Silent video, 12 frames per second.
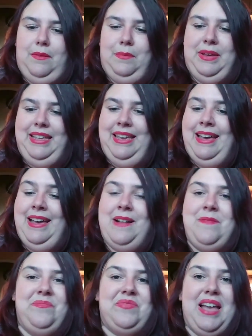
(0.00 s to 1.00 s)
But
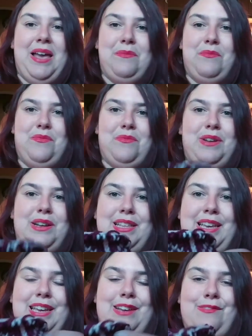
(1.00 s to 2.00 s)
yeah, I'm
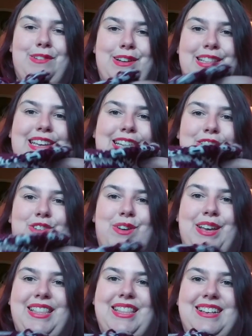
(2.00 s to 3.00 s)
really, really
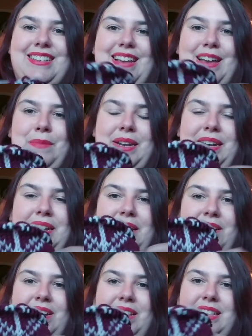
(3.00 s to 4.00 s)
enjoying this. I've been knitting
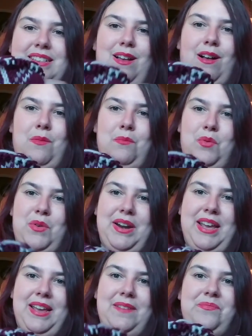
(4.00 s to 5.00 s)
on this all
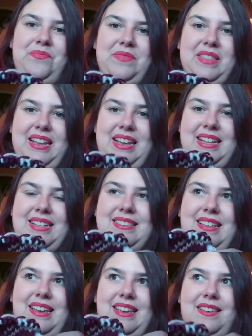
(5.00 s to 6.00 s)
morning. It's
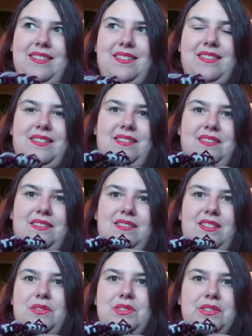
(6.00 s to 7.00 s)
like
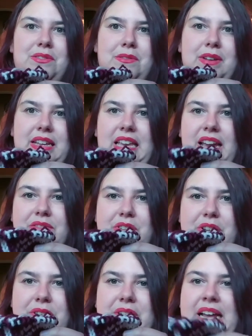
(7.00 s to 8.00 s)
close to 3 in the
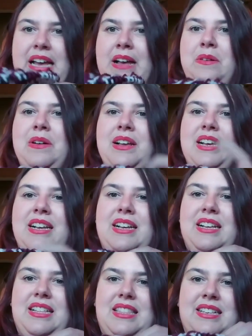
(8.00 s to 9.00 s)
afternoon now.
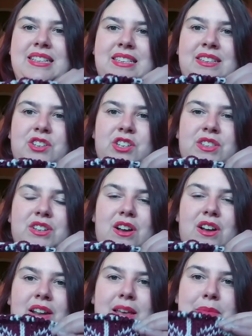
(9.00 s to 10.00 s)
This is just
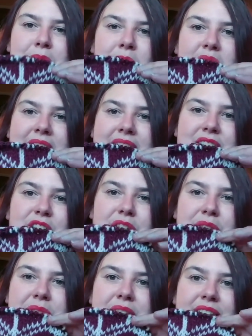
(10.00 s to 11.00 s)
all I've been wanting
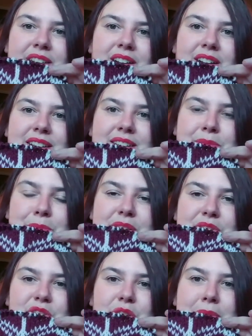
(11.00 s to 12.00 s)
to knit on. It's
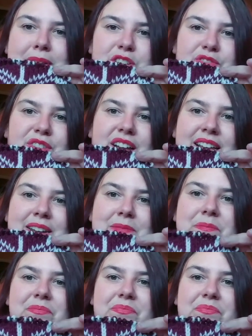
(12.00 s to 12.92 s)
been so much fun.